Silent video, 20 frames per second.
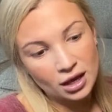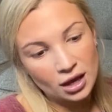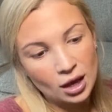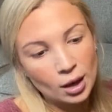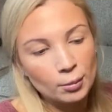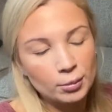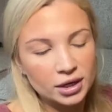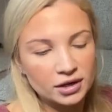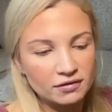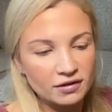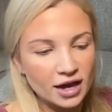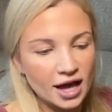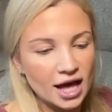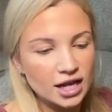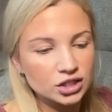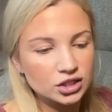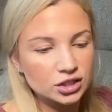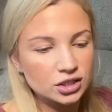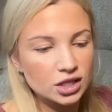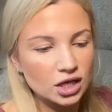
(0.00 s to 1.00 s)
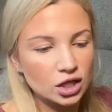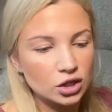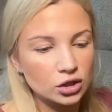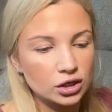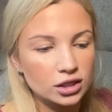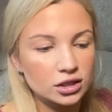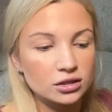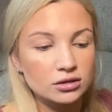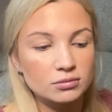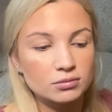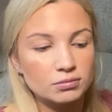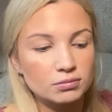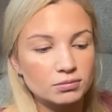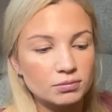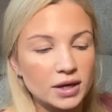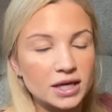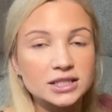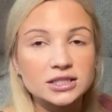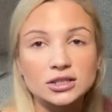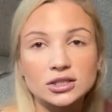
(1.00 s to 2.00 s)
But if I had to just like look at
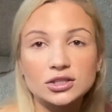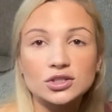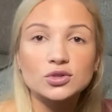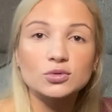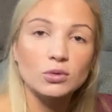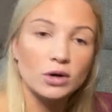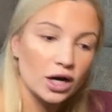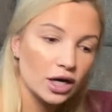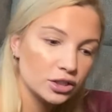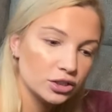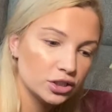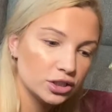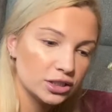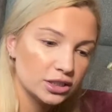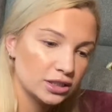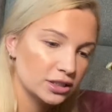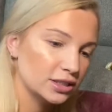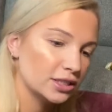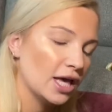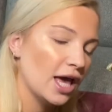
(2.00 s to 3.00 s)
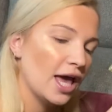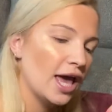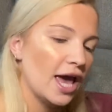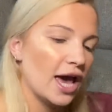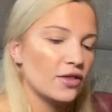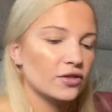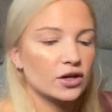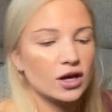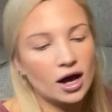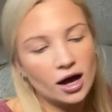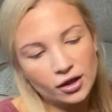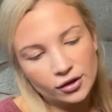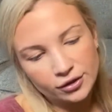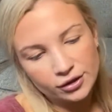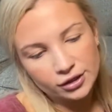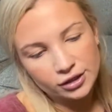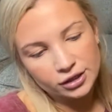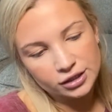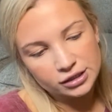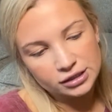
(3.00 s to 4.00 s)
based on the swatches and the
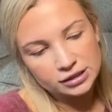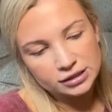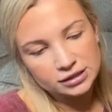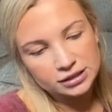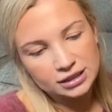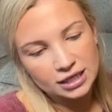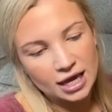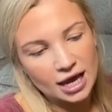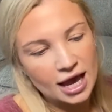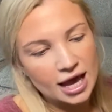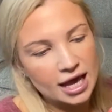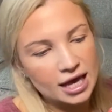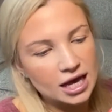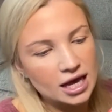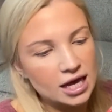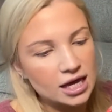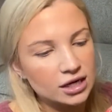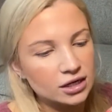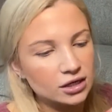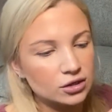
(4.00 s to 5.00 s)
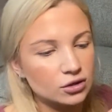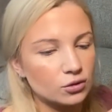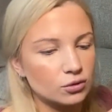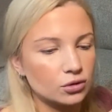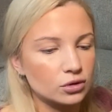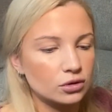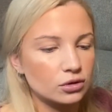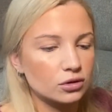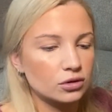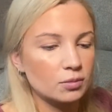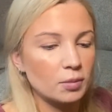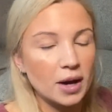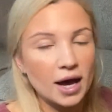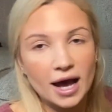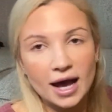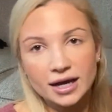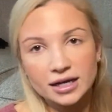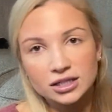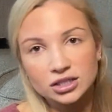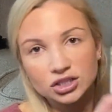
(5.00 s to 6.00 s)
colors and the
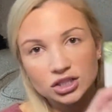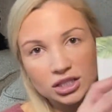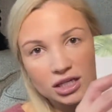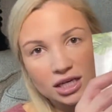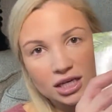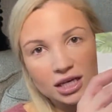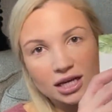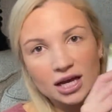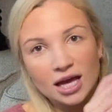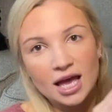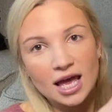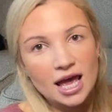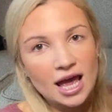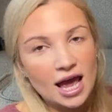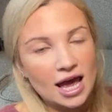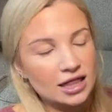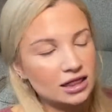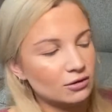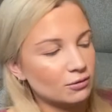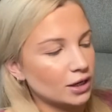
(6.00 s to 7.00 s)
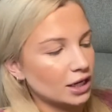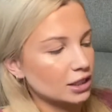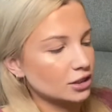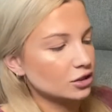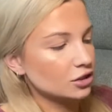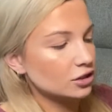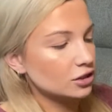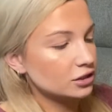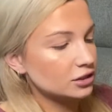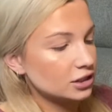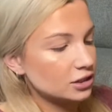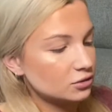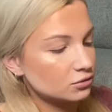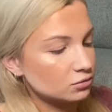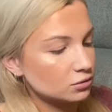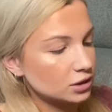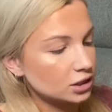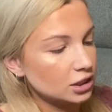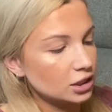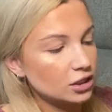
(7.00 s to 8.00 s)
packaging and the way it looks, is
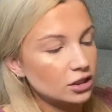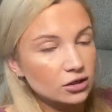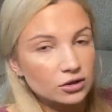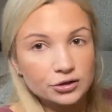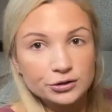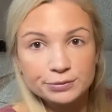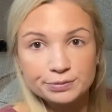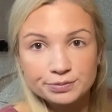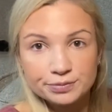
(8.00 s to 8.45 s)
really cute,